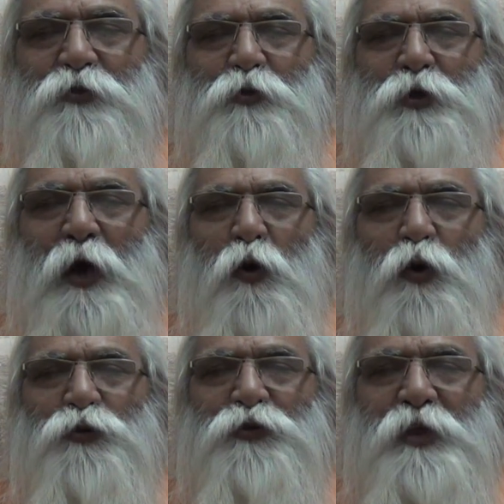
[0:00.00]
to the
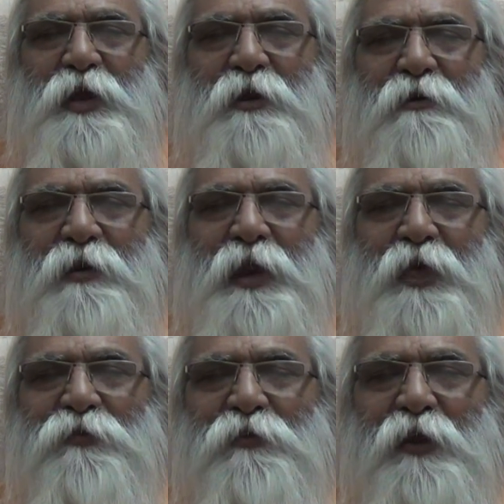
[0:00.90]
ocean and
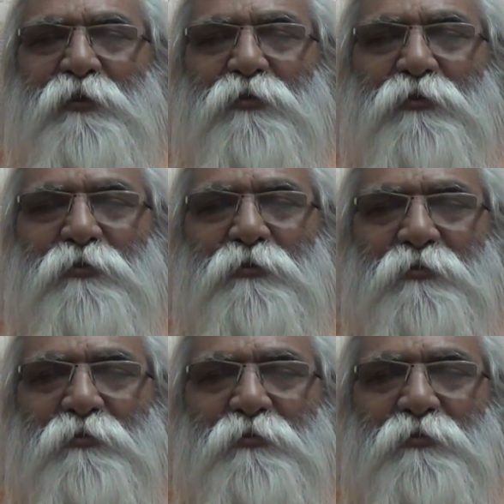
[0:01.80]
glaciers